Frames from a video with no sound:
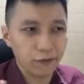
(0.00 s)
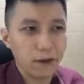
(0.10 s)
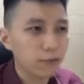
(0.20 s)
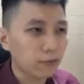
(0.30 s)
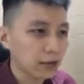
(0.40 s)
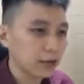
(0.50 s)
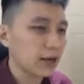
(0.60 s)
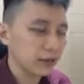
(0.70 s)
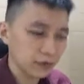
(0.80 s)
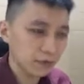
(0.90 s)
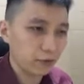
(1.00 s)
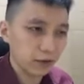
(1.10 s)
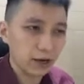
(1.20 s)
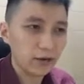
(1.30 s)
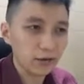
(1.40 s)
memorize that for
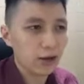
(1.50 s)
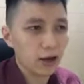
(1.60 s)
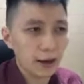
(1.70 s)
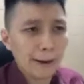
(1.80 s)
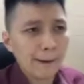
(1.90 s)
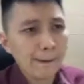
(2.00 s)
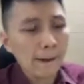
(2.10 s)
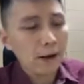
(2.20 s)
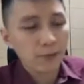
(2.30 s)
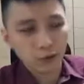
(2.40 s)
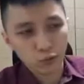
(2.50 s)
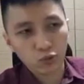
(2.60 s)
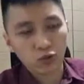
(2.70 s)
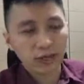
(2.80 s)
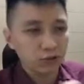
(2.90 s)
now because
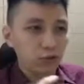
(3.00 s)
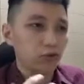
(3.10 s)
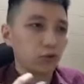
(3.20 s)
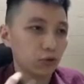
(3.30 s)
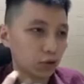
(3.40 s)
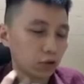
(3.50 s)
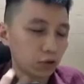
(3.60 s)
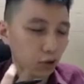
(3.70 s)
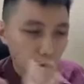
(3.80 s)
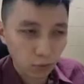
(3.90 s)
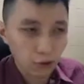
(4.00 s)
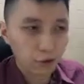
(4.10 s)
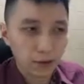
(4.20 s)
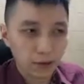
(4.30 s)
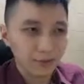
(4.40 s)
we'll get to talk more
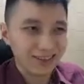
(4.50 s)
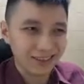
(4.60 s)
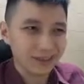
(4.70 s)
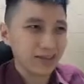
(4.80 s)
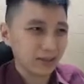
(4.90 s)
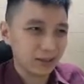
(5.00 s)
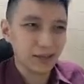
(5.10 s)
about these things